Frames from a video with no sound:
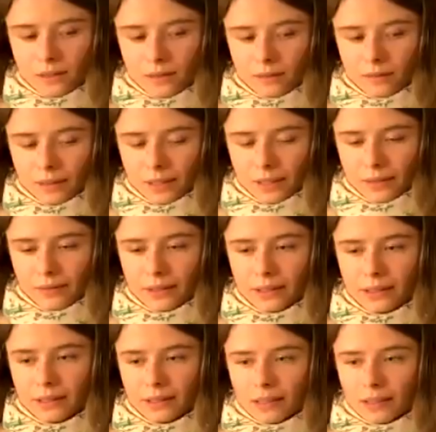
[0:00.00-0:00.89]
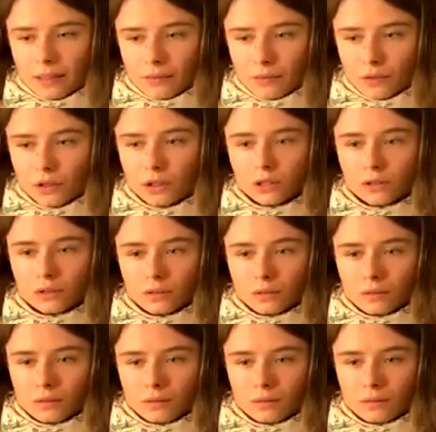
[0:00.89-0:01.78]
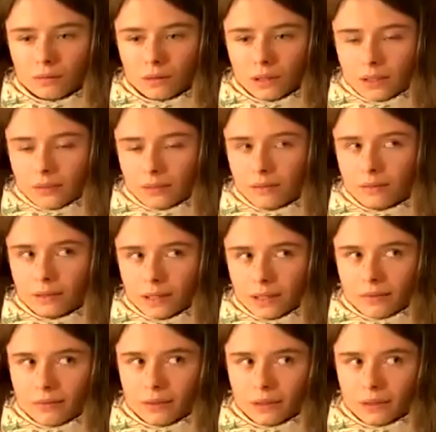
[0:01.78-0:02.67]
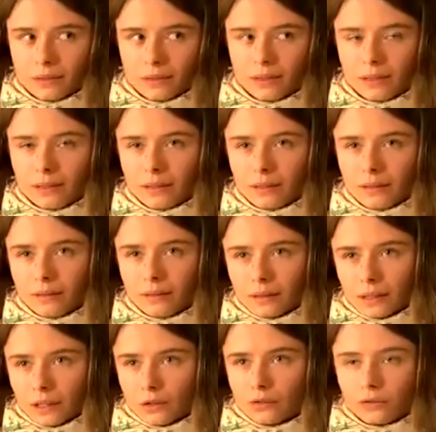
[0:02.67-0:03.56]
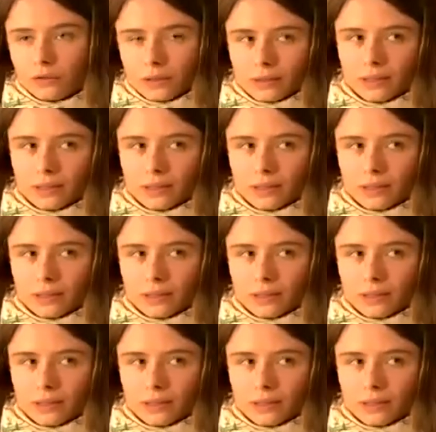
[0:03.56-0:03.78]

that's not something we can put off for another 3 weeks.